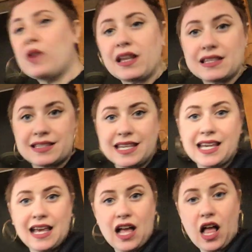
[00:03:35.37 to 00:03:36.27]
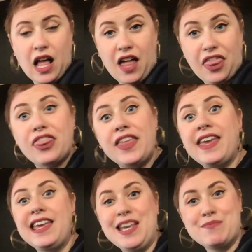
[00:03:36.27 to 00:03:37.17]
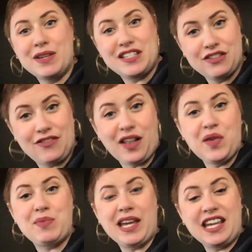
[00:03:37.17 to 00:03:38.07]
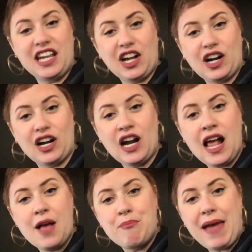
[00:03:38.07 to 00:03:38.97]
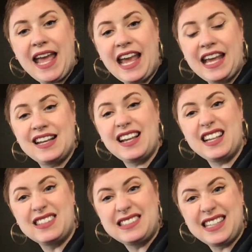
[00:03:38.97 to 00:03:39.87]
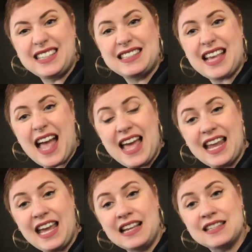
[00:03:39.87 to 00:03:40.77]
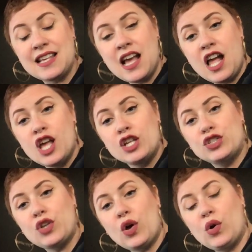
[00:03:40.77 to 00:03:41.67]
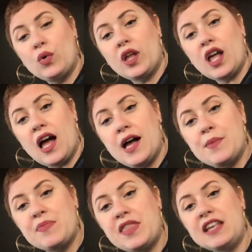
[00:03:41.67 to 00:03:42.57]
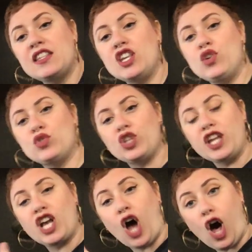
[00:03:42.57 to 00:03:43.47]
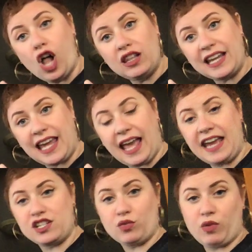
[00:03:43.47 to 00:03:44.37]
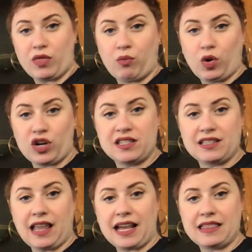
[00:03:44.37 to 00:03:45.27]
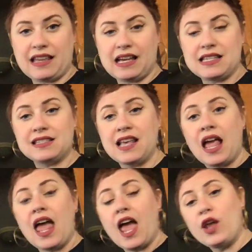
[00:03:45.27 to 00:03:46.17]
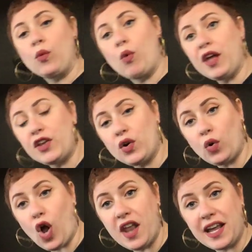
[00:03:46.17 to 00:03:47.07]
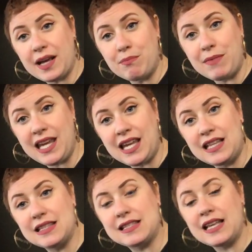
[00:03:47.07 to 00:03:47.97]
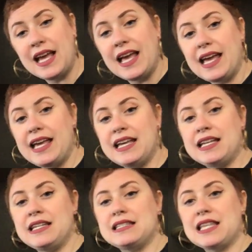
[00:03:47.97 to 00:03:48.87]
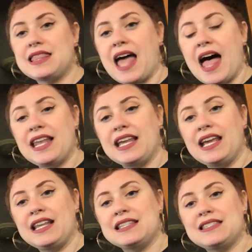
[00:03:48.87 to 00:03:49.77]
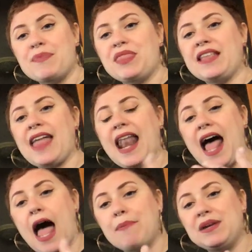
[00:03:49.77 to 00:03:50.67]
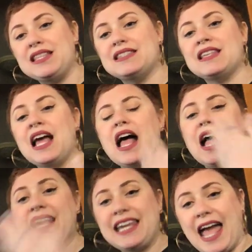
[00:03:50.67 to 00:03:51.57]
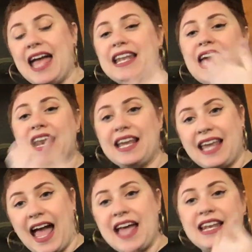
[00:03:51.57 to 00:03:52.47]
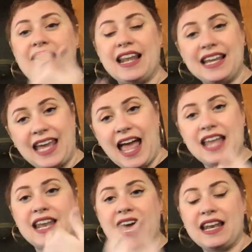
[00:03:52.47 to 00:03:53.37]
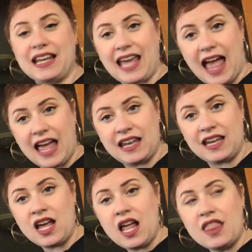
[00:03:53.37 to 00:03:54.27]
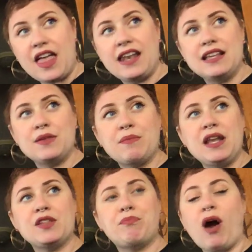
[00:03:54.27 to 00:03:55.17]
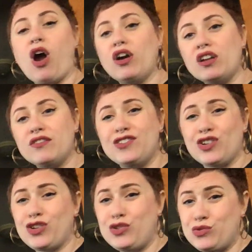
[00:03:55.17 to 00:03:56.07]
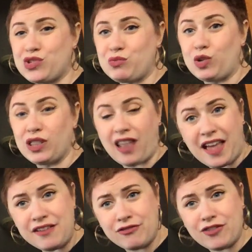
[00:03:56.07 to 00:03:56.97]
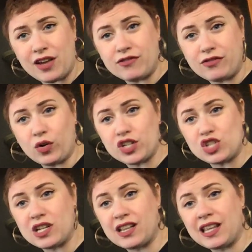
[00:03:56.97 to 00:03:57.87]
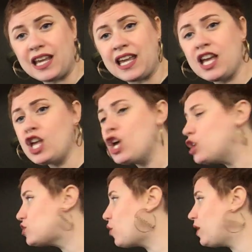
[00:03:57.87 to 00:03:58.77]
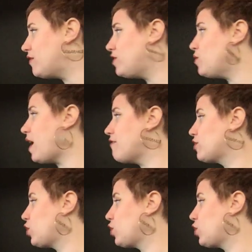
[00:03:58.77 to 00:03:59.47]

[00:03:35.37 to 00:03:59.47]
can see a theme developing here. Pain, illness, headaches. So these usually collocate with words like this. And what chronic means is that it is something that happens again and again and again and again. It is part of your usual life, unfortunately. So if you have